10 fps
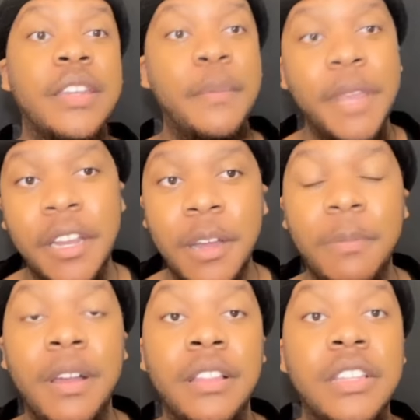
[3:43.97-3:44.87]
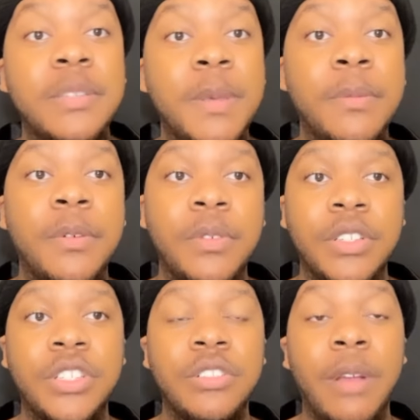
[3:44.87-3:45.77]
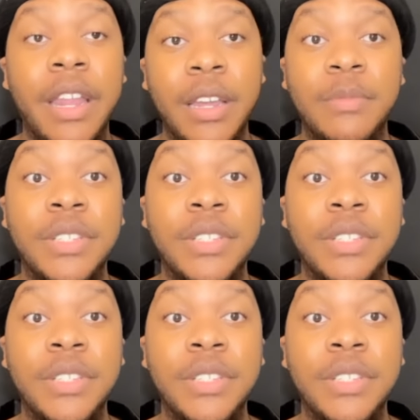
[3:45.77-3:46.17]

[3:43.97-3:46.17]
Dominican Republic, these people will straight up